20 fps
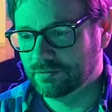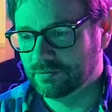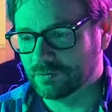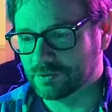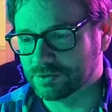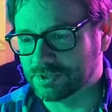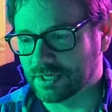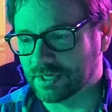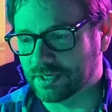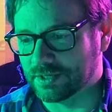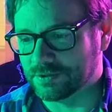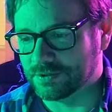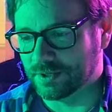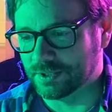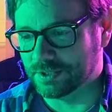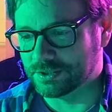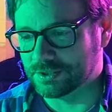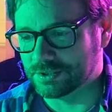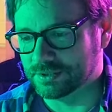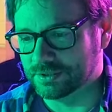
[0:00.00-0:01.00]
a second I thought
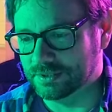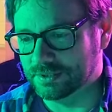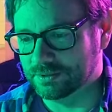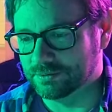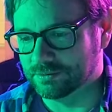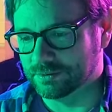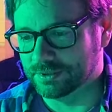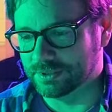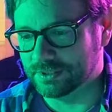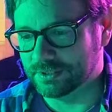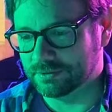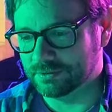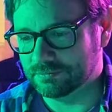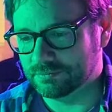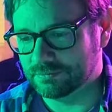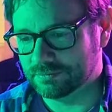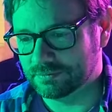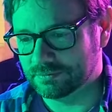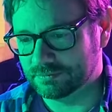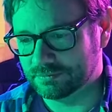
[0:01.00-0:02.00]
it just literally,
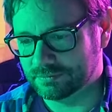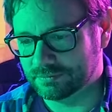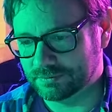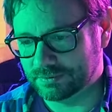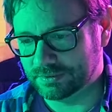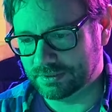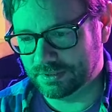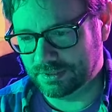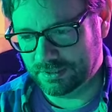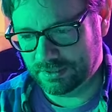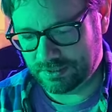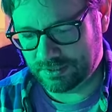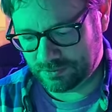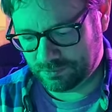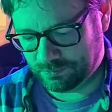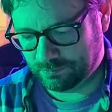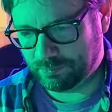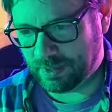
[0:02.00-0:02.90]
it has